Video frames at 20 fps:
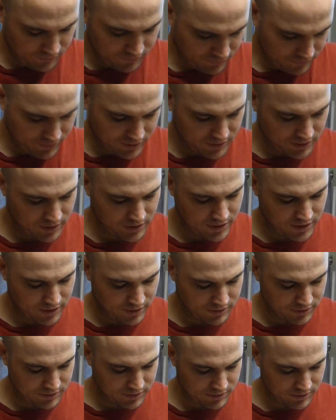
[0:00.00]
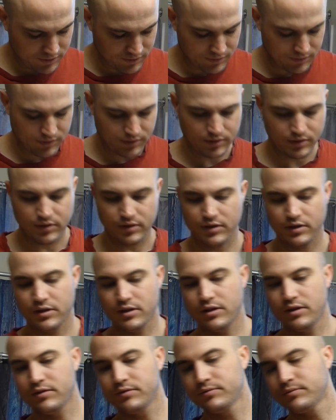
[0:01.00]
Really nice. Look
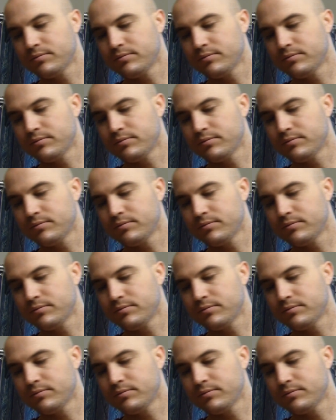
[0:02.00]
at,